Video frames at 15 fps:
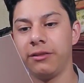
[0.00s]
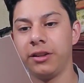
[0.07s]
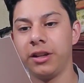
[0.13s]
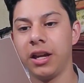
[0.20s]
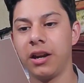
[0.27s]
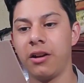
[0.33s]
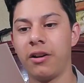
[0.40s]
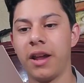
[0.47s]
if you
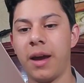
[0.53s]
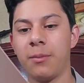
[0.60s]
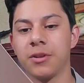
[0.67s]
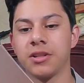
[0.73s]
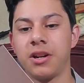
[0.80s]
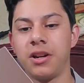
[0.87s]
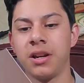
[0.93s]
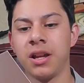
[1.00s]
get it on
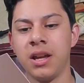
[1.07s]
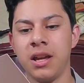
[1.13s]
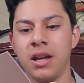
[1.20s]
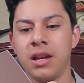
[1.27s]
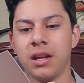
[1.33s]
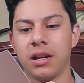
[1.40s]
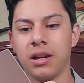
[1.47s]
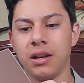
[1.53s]
Amazon
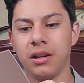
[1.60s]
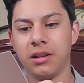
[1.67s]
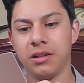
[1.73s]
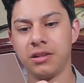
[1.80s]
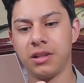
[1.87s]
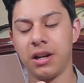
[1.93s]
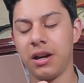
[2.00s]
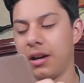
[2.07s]

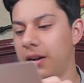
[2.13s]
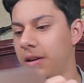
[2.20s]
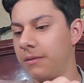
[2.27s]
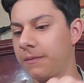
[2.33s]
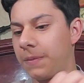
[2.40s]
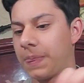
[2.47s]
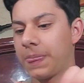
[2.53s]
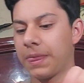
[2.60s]
because uh,
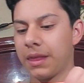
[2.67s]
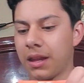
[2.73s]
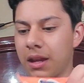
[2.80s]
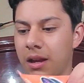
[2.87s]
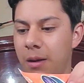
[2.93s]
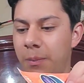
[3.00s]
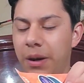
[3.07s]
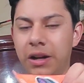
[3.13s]

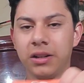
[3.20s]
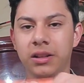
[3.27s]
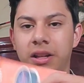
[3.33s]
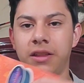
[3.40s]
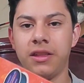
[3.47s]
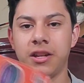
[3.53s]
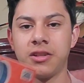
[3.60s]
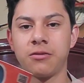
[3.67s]

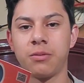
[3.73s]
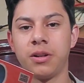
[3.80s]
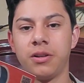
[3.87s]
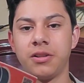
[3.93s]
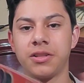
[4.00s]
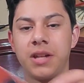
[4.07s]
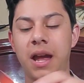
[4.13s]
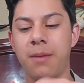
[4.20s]
apparently this
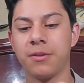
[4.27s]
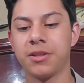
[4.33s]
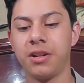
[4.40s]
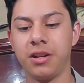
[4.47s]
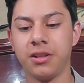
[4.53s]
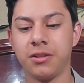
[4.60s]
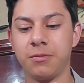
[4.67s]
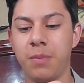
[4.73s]
reel is
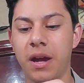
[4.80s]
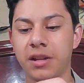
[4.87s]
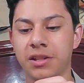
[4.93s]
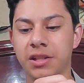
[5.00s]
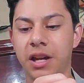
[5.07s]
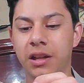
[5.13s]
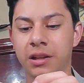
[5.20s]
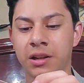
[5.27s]
Amazon's
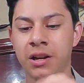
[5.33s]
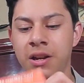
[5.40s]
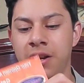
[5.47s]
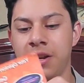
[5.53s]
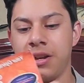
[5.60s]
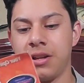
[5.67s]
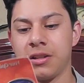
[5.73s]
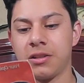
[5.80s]
bestseller.
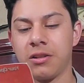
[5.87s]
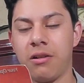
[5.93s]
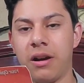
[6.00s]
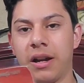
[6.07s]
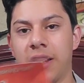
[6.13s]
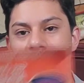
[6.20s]
So I